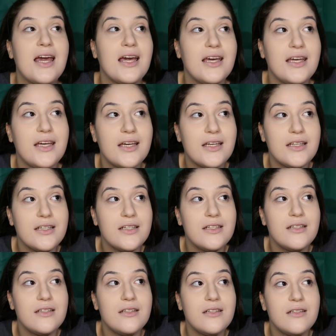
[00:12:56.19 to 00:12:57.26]

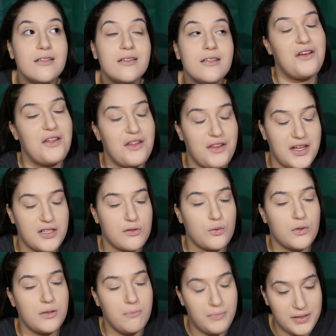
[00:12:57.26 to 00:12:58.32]
and that's
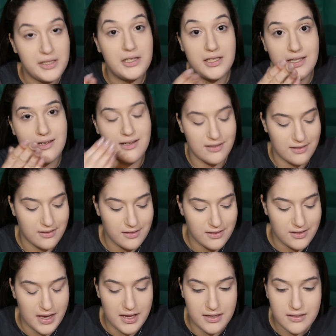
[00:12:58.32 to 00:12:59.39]
what Billy
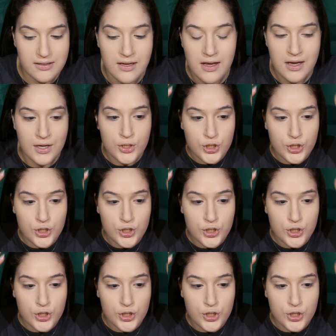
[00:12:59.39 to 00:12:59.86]
says.